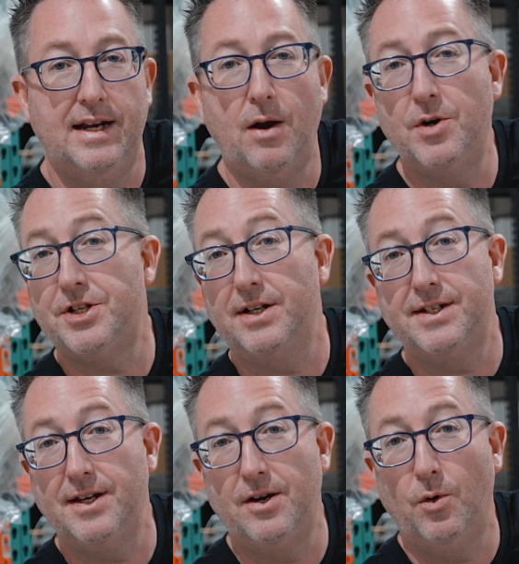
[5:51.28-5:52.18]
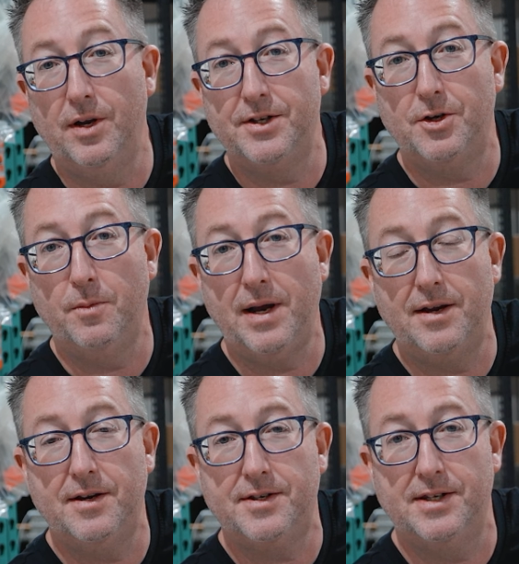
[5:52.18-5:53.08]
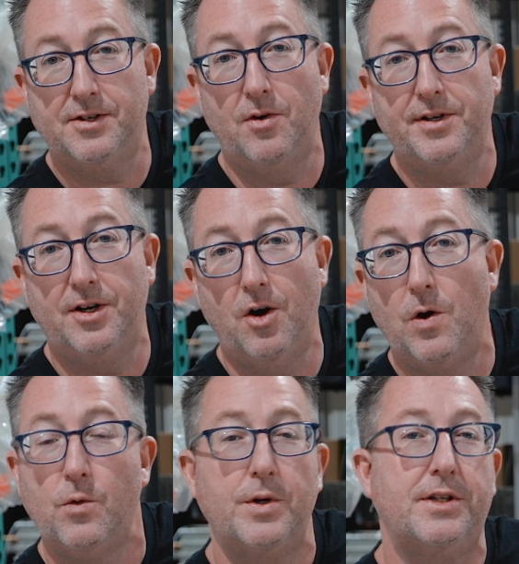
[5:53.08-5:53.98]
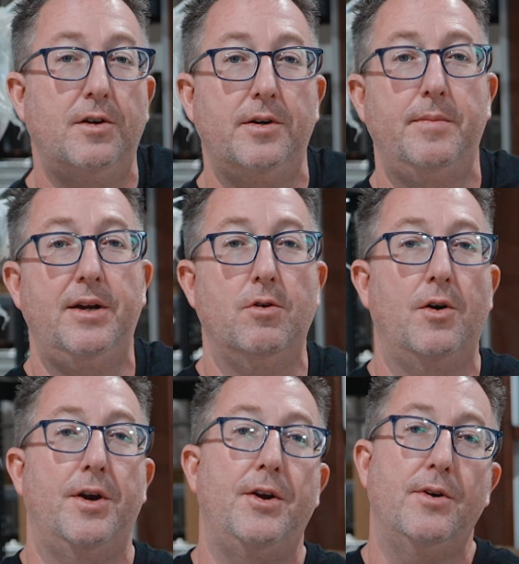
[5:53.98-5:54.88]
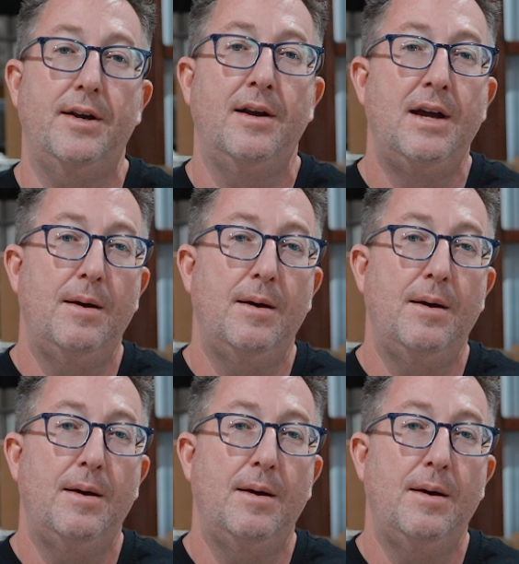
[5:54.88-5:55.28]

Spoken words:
And I wish I could tell you where this hoop house is going to go and what's going to be grown under it,